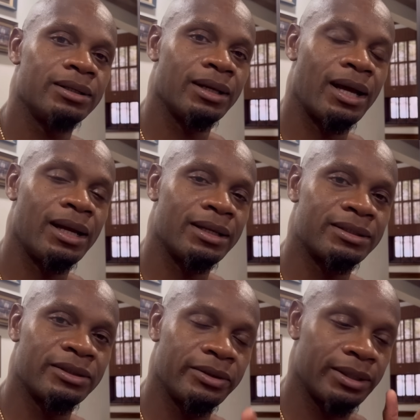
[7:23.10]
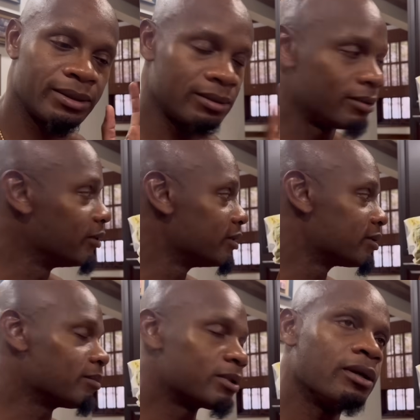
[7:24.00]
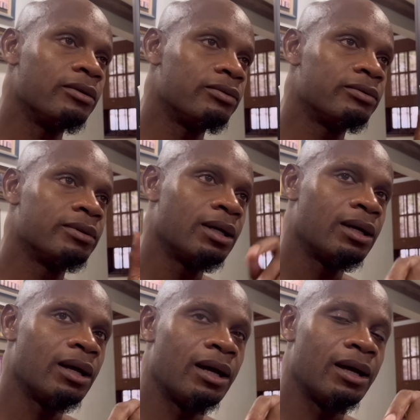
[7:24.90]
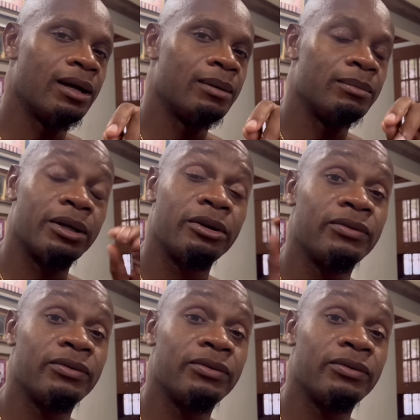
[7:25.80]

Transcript: Yeah, Alex the Great doing some stuff. Um, I don't